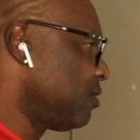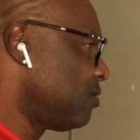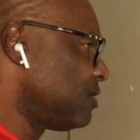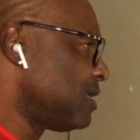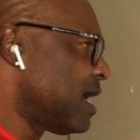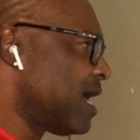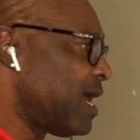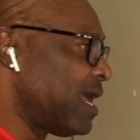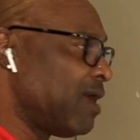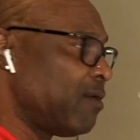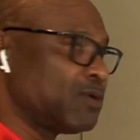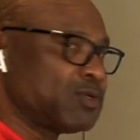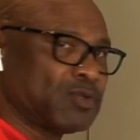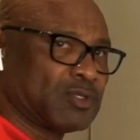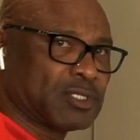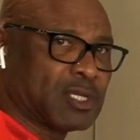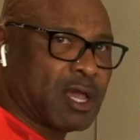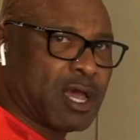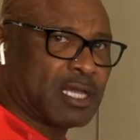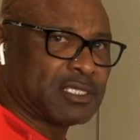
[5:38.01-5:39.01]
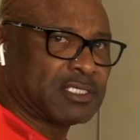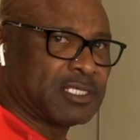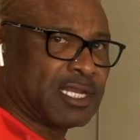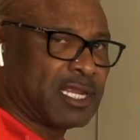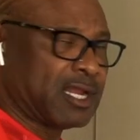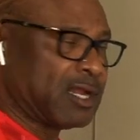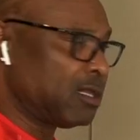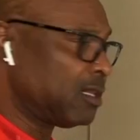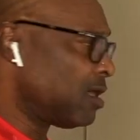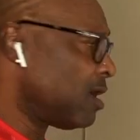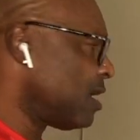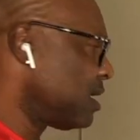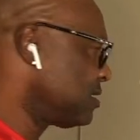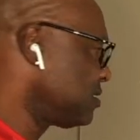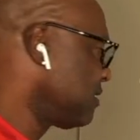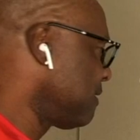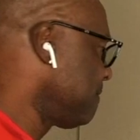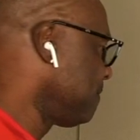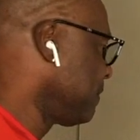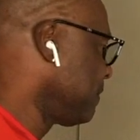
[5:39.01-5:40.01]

their diet, which was causing the hair loss.